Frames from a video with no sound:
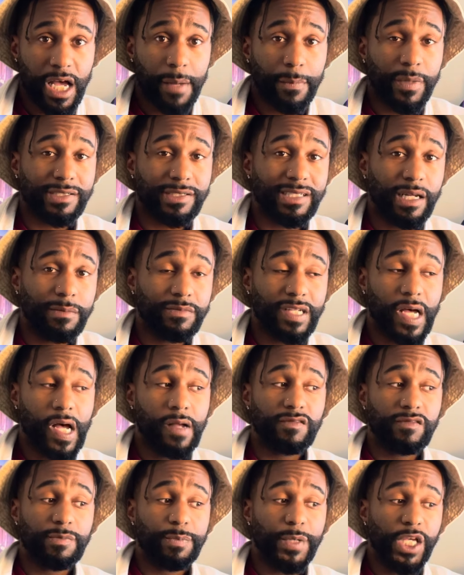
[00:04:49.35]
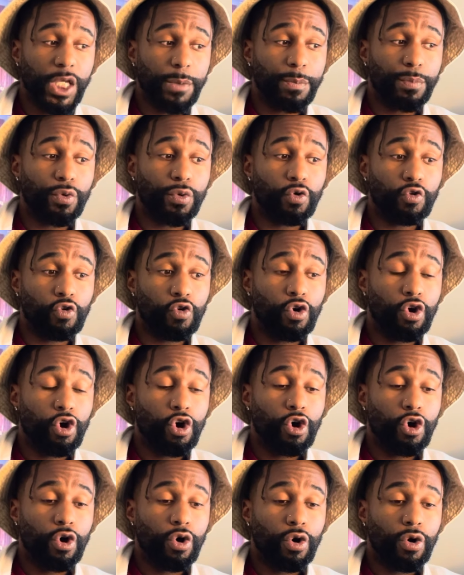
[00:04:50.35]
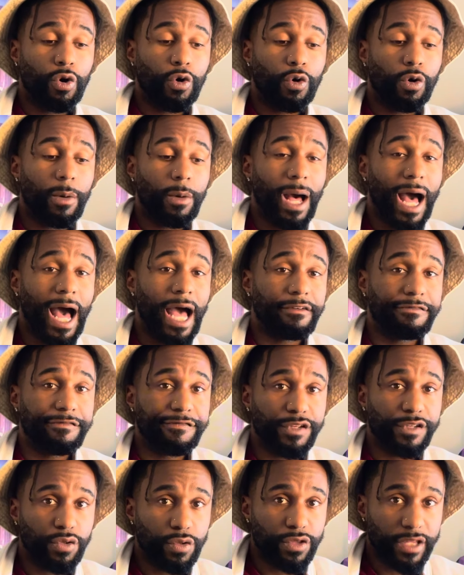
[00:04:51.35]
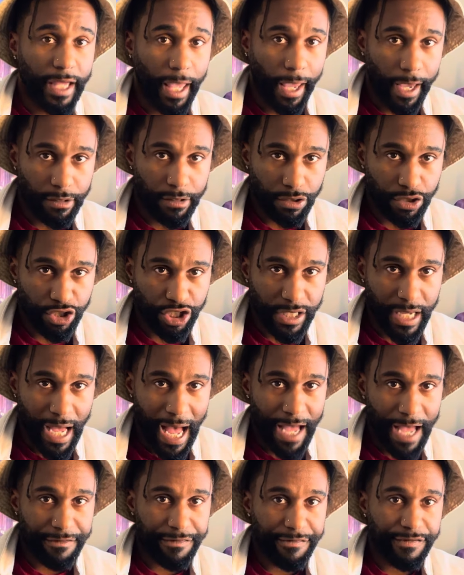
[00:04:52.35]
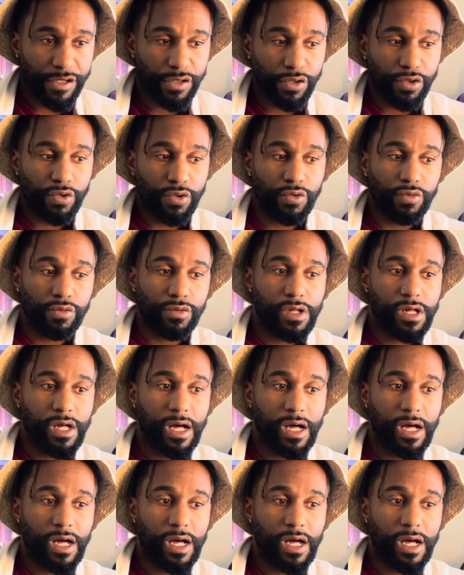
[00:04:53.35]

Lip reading: But sometimes people, I feel the energy, I feel